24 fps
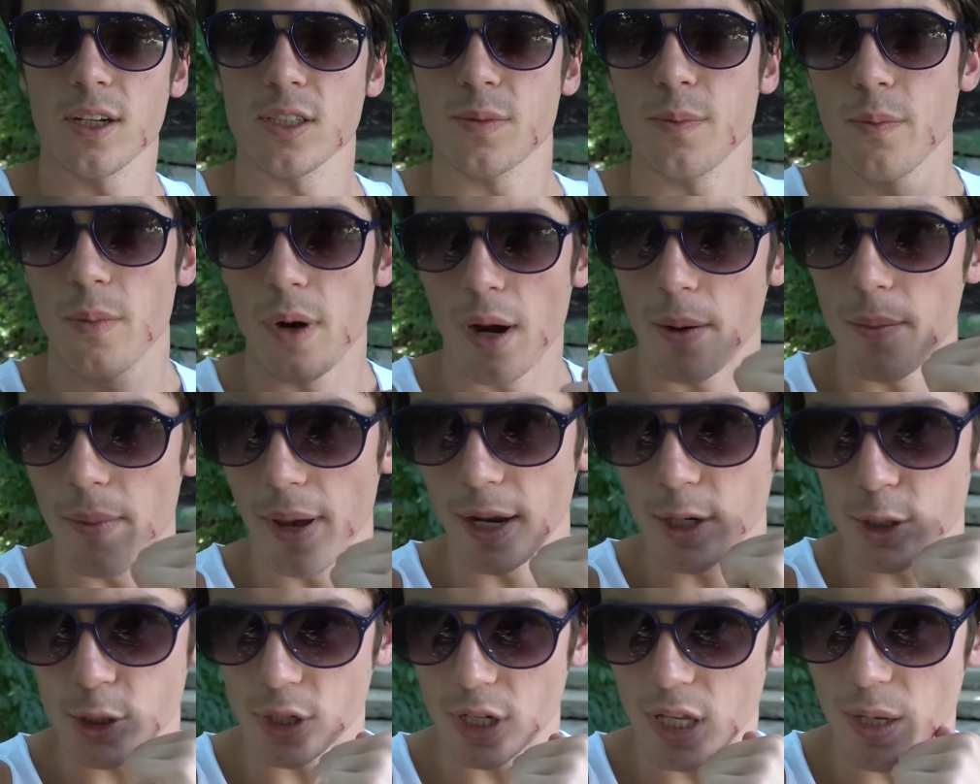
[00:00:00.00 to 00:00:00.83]
I was
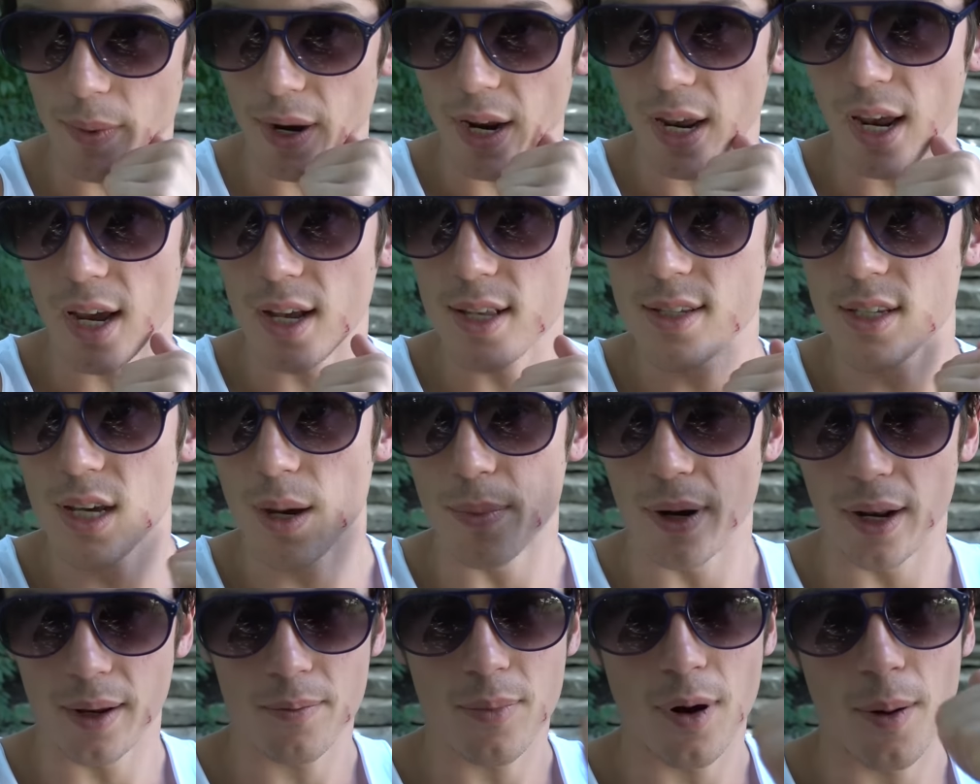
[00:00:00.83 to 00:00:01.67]
making sure to keep my hands
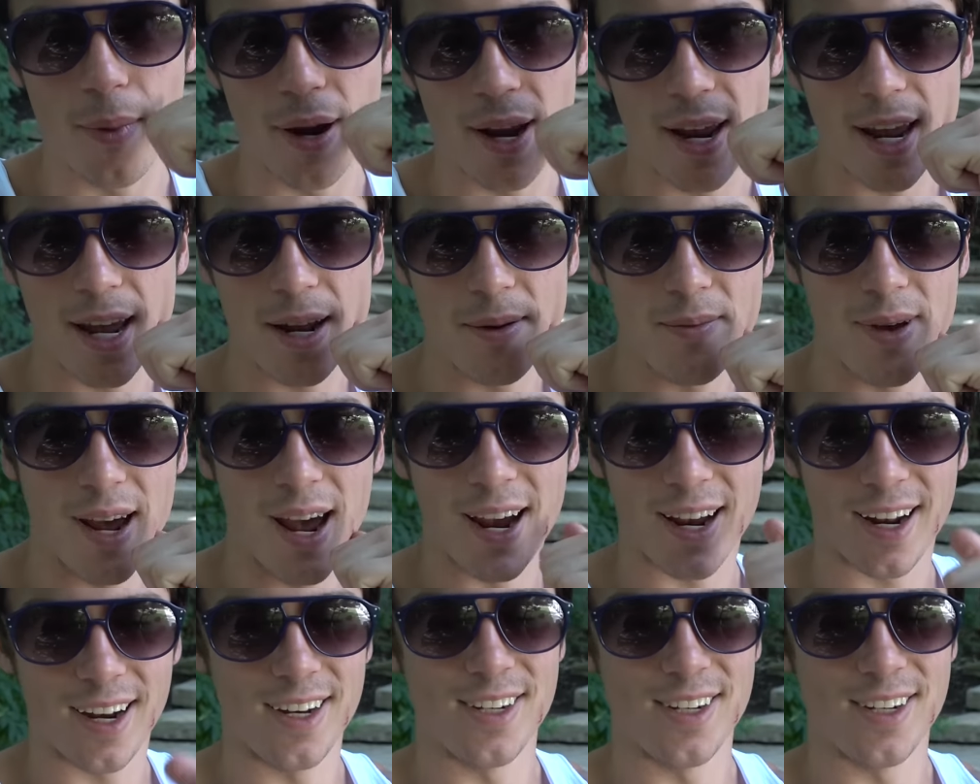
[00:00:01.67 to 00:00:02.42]
up, and I put my hand back,